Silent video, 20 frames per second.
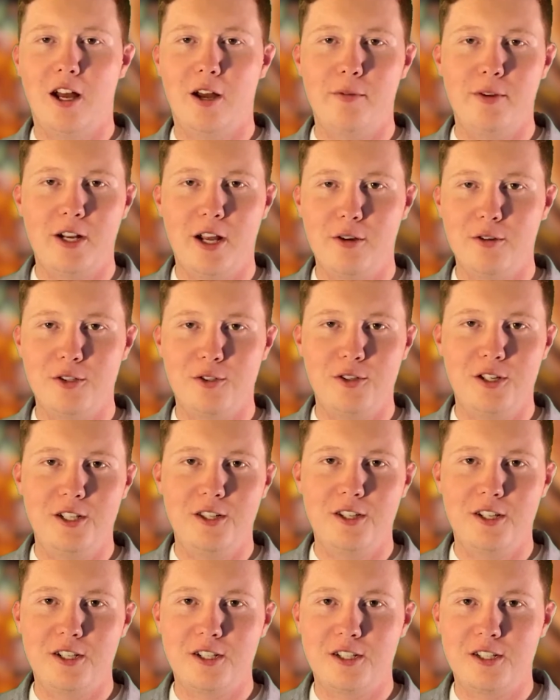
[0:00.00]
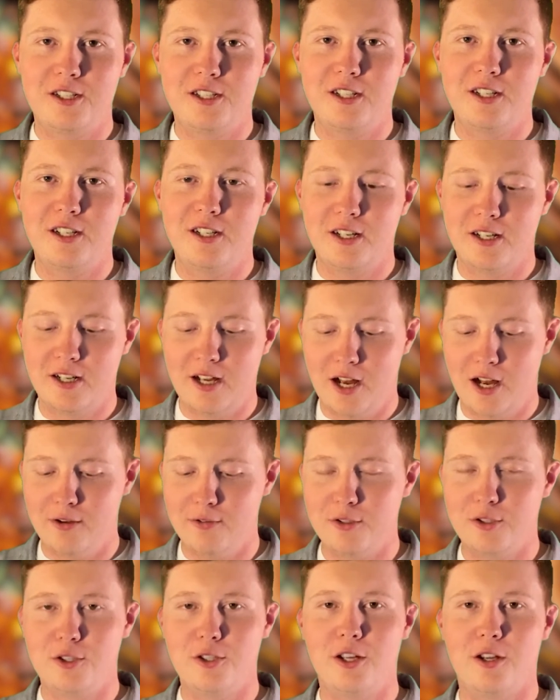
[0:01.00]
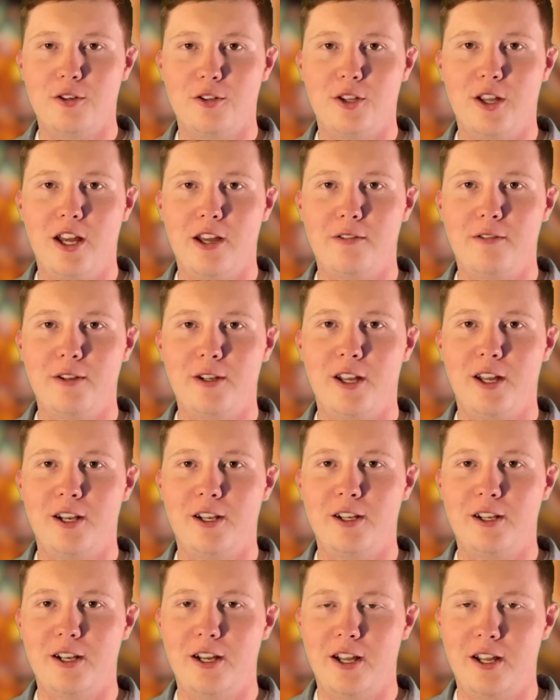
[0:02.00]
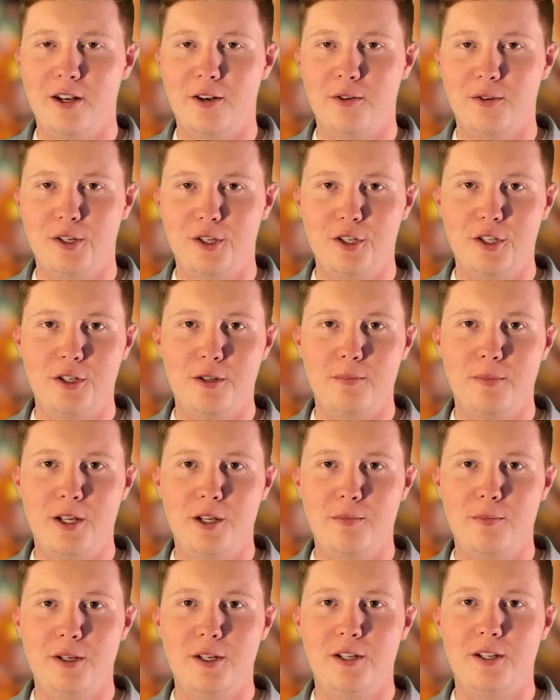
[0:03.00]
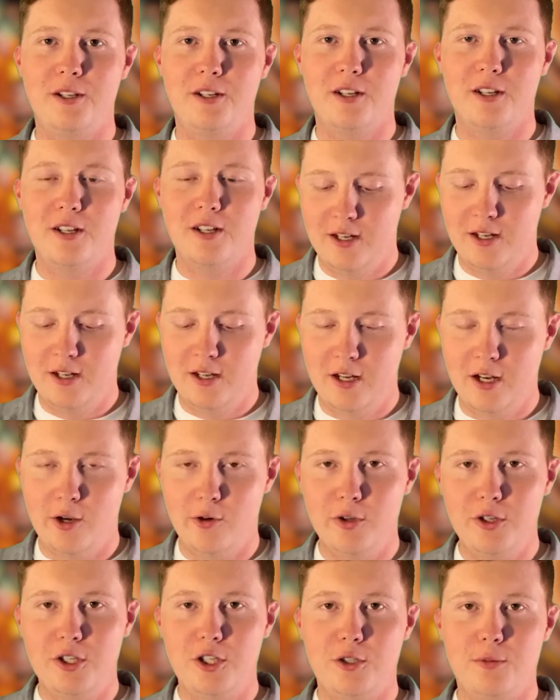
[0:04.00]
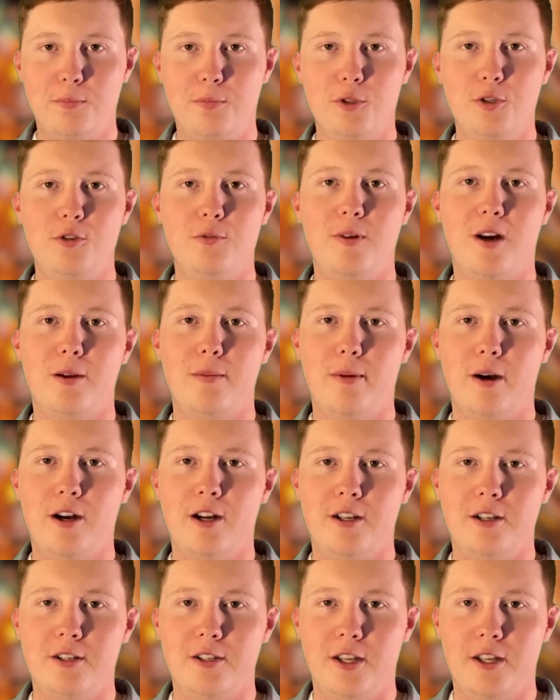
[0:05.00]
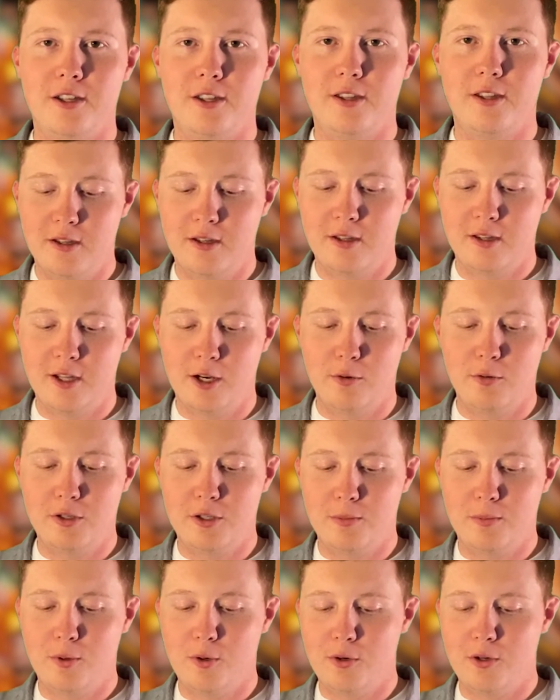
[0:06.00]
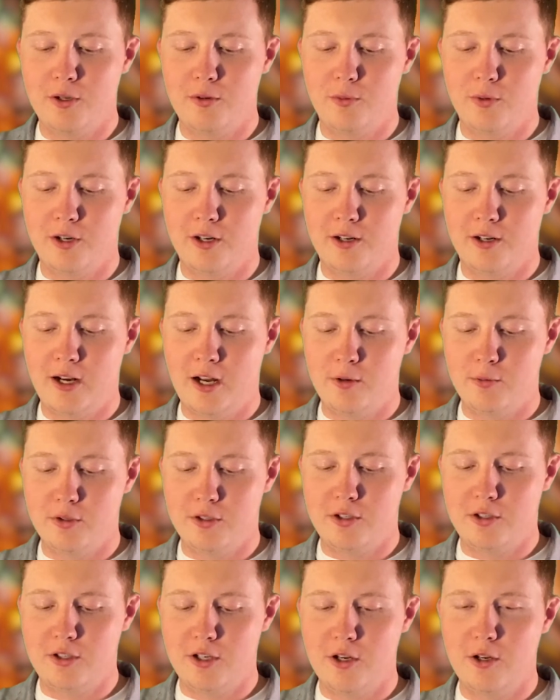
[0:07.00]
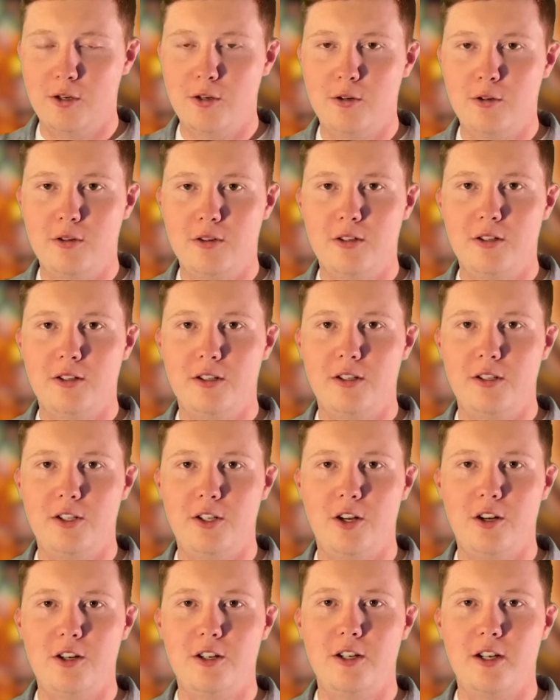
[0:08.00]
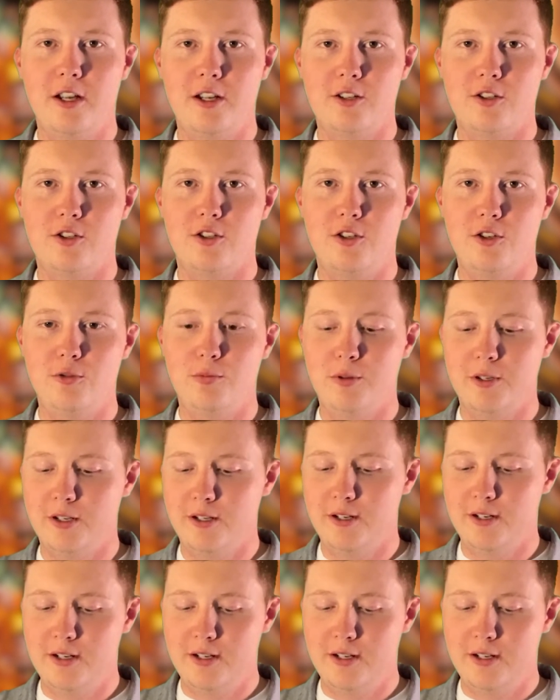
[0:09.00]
mean, I was reading this, obviously I was laughing at it, and it really just blew my mind that there was a point where I was so young and stupid